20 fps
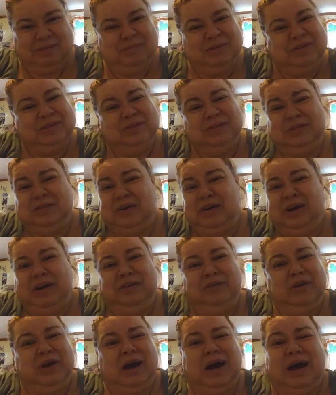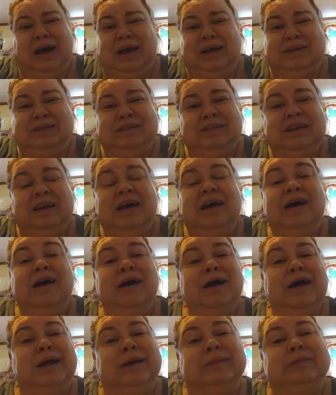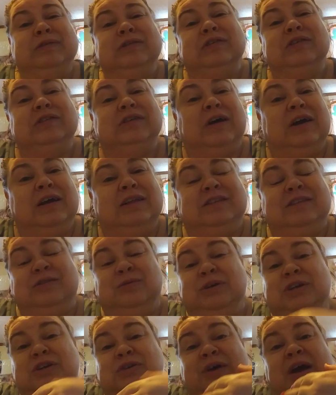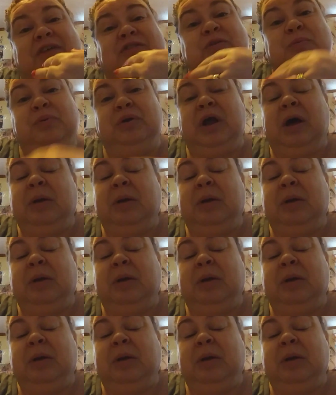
I'm so sorry, you guys. I am so sorry. This is what you have to put